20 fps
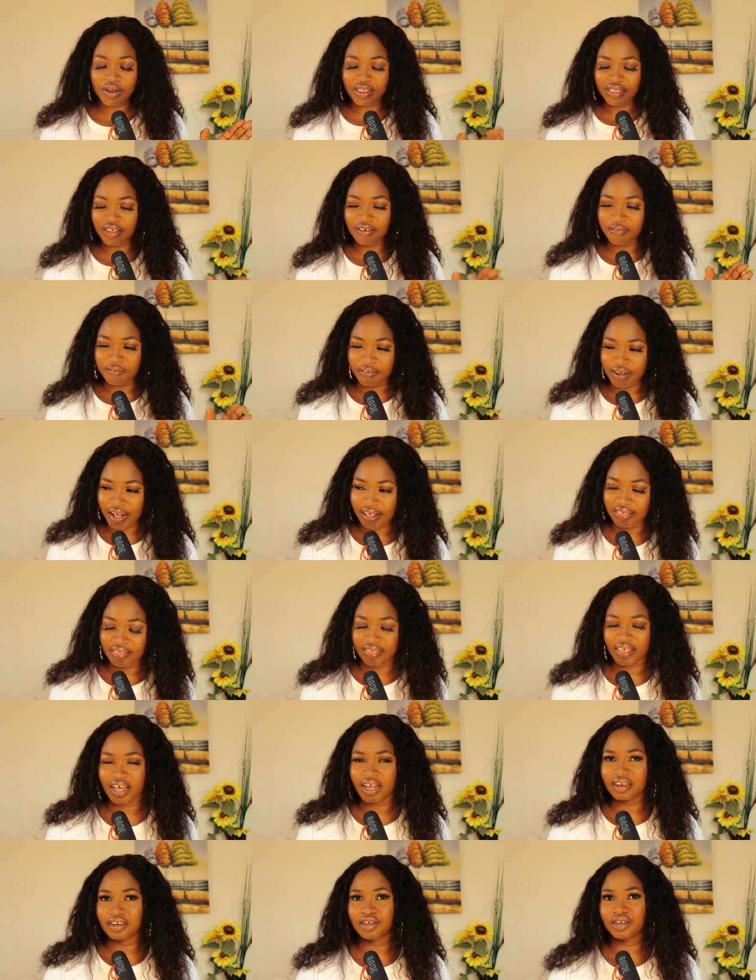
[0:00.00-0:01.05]
with the fact
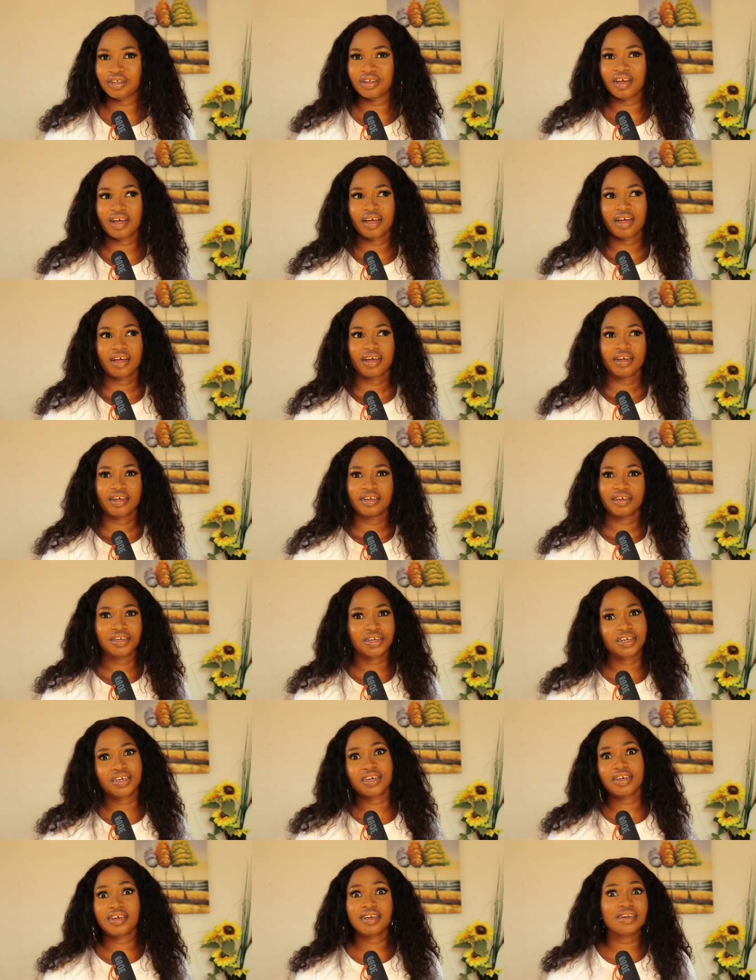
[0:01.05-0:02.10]
that
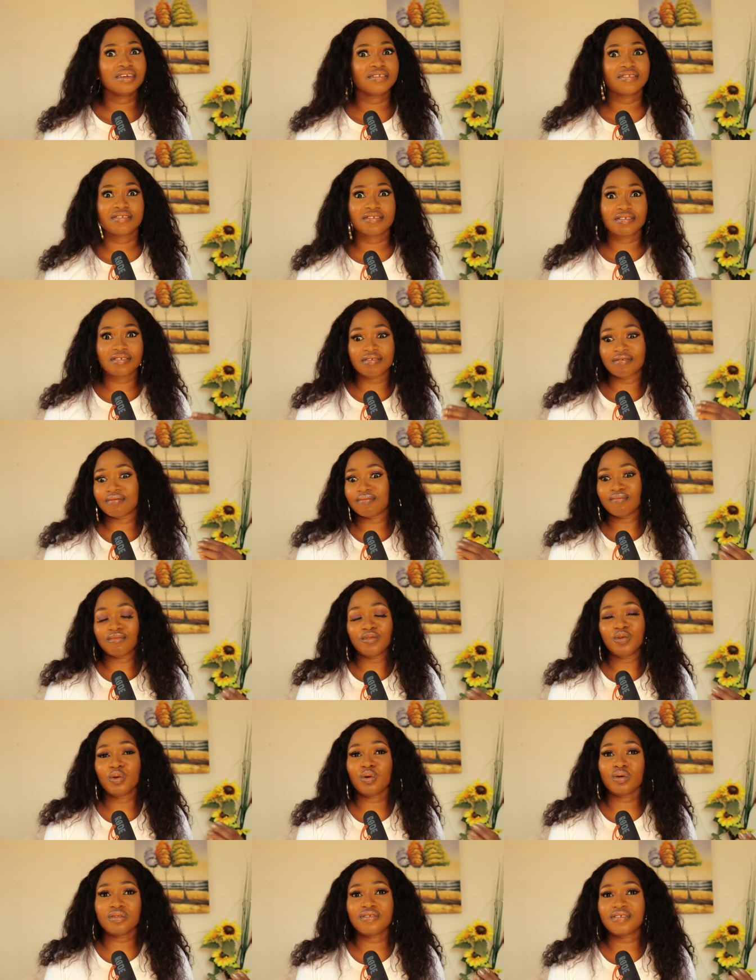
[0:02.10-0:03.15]
she is
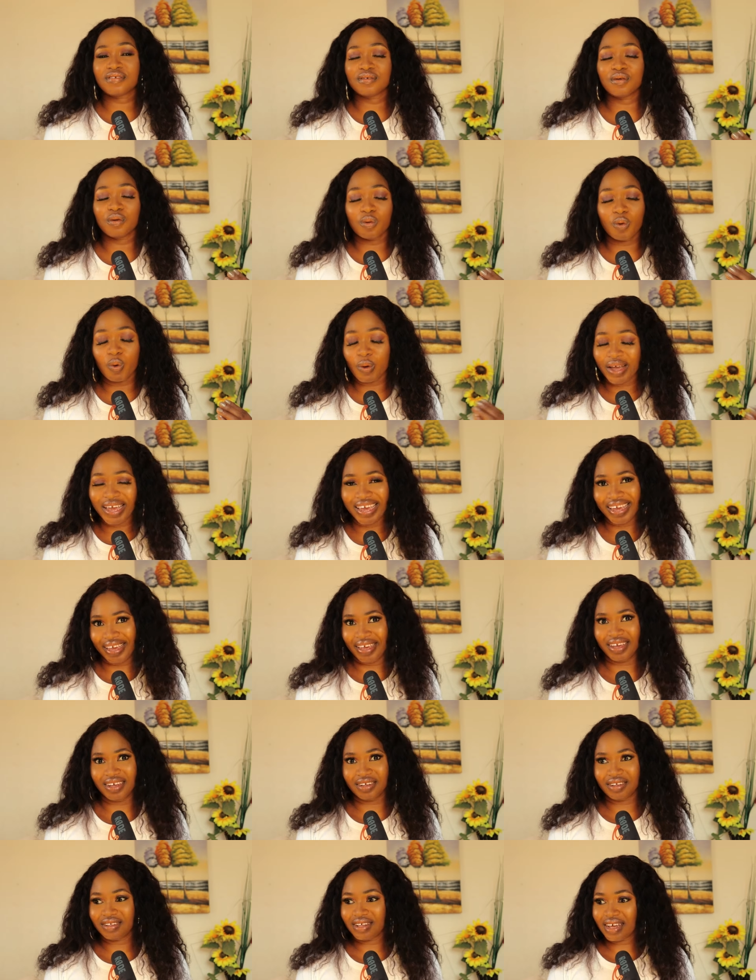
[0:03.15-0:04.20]
not
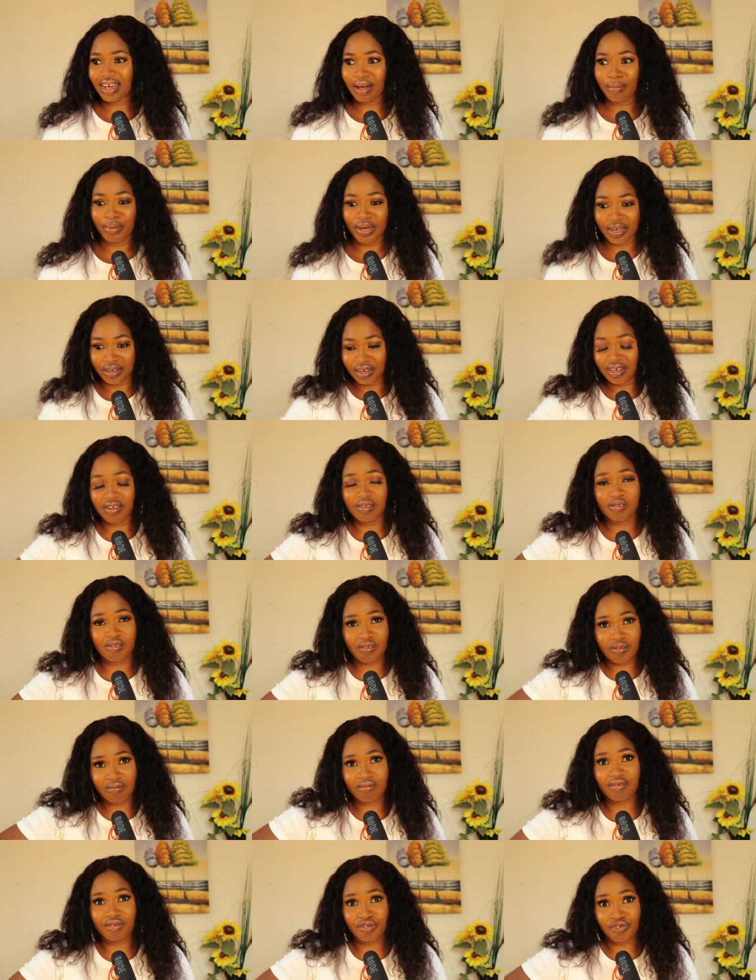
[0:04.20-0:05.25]
okay. I mean, she's
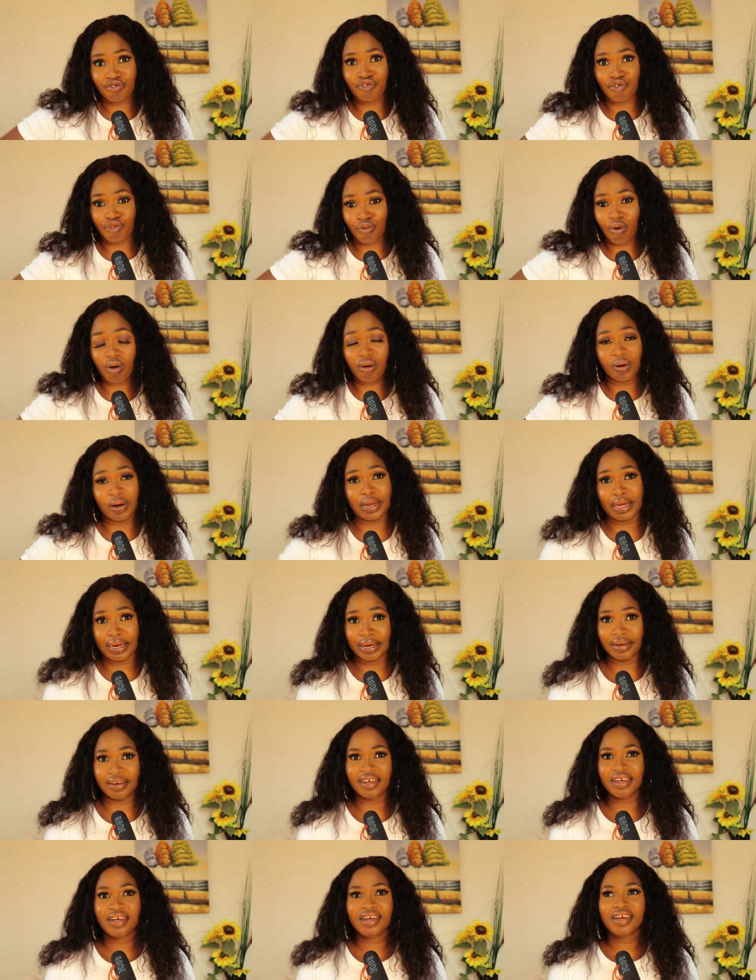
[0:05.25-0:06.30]

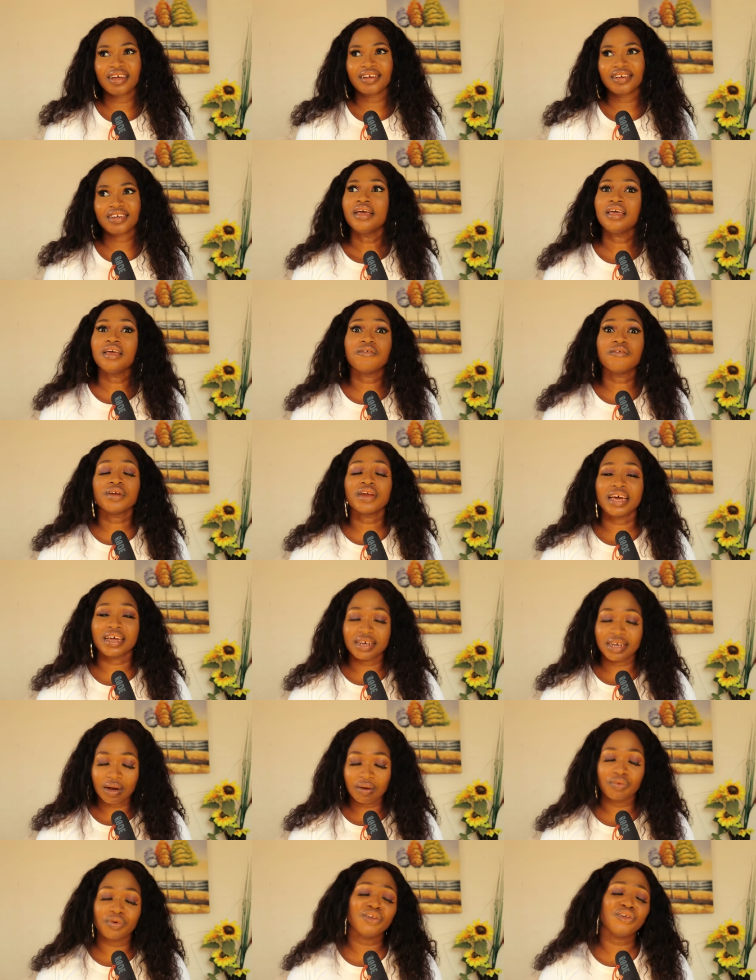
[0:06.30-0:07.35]
struggling. Even
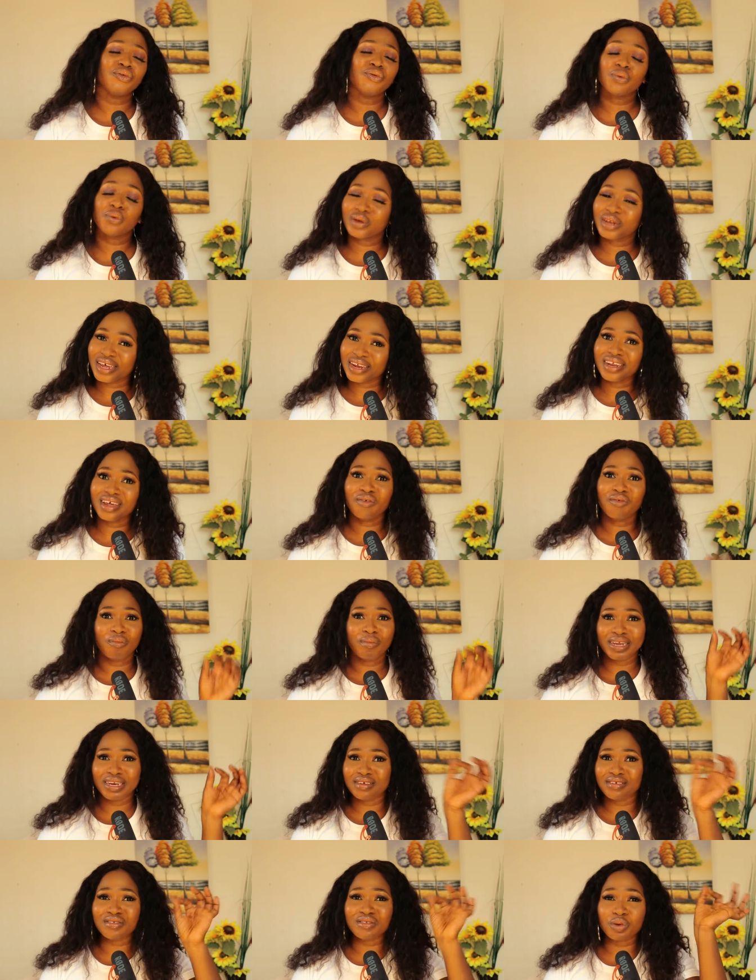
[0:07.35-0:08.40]
at that, we know that that
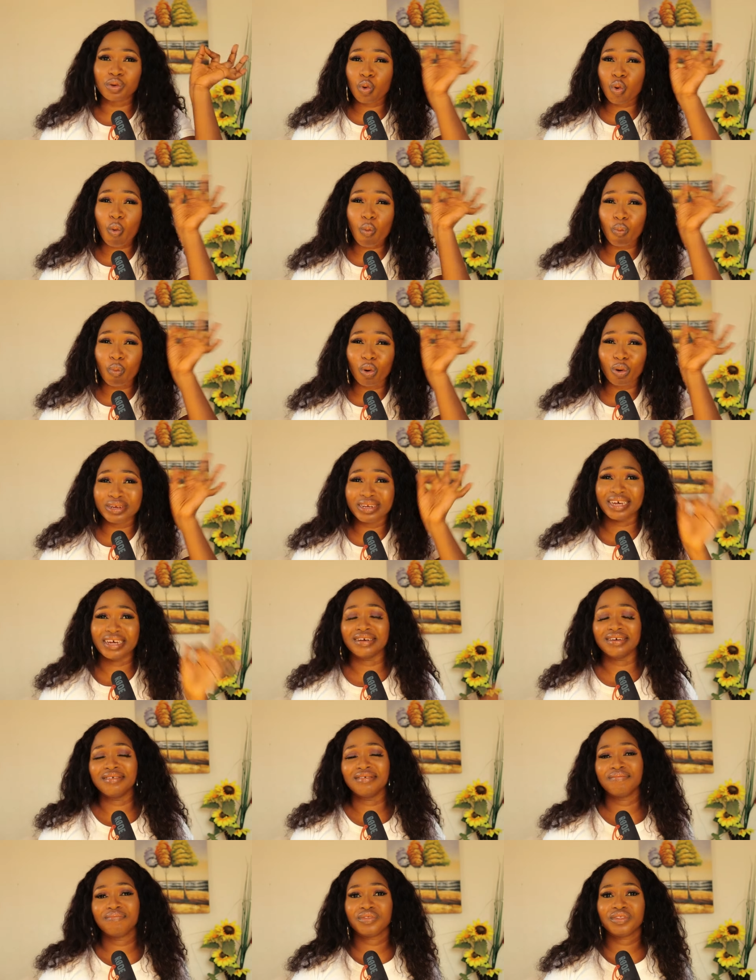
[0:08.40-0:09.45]
woman is not more
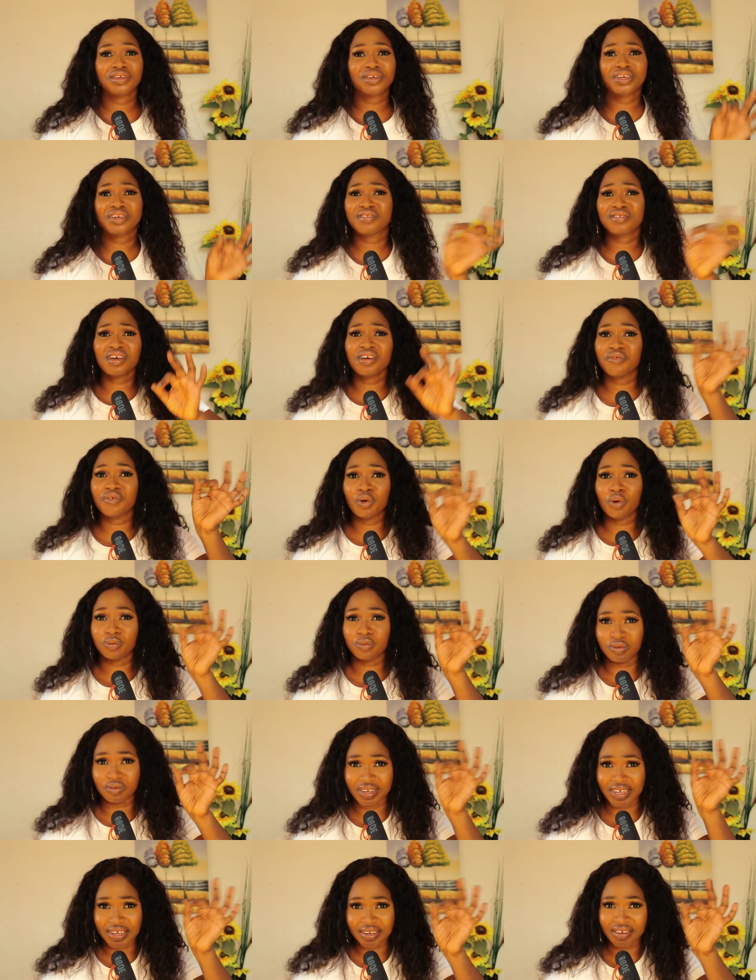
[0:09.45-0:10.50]
than, she's not even up
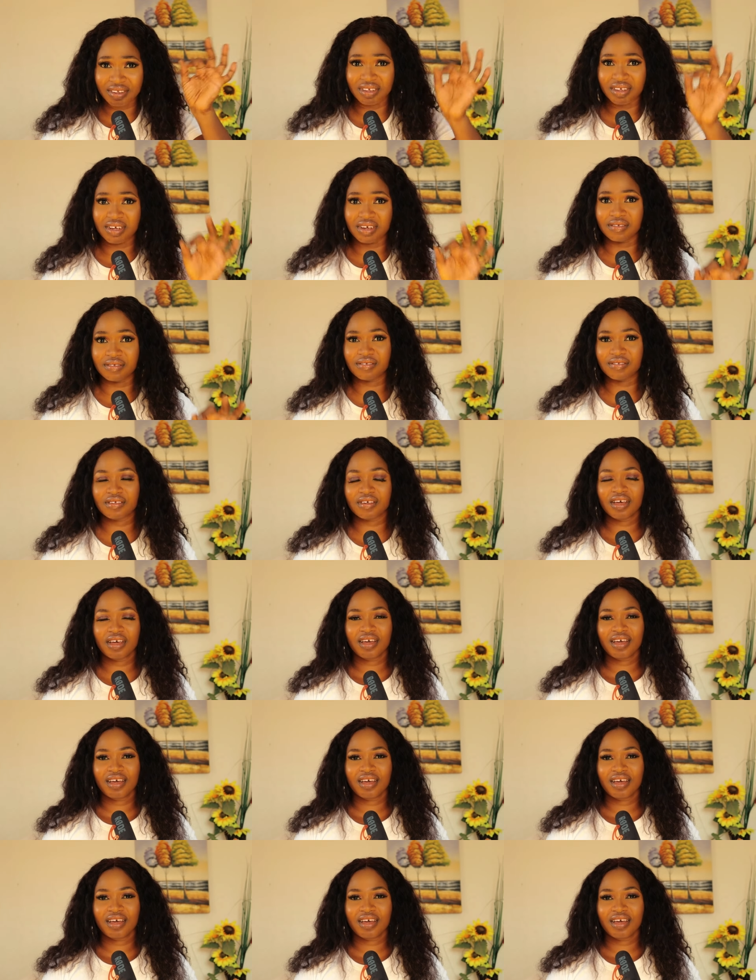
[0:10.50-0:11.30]
to thirty years.